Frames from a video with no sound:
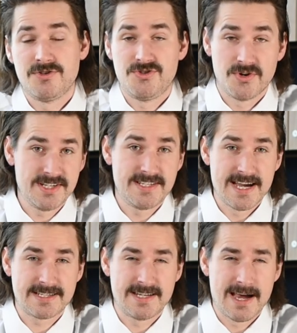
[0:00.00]
Join us
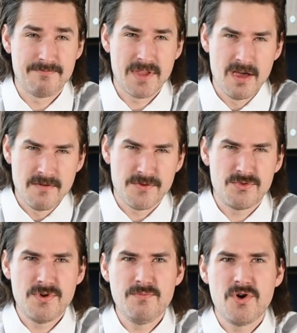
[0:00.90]
next time for
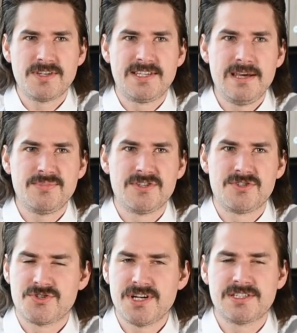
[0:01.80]
three more tips
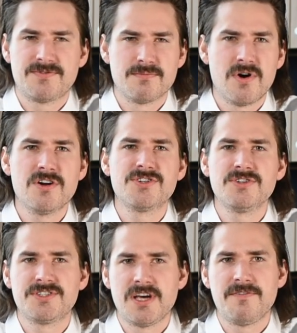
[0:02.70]
and tricks for
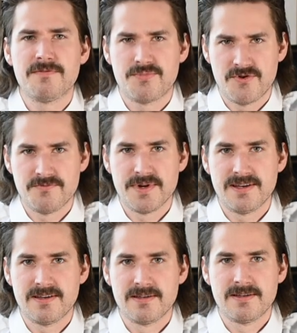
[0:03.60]
marginal self-improvement.
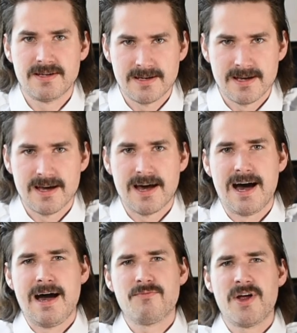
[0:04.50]

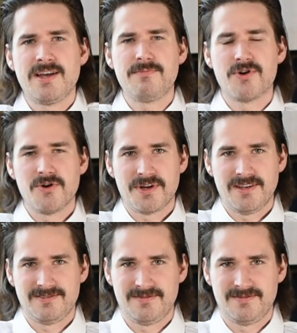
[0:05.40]
I'm Randy Brogan.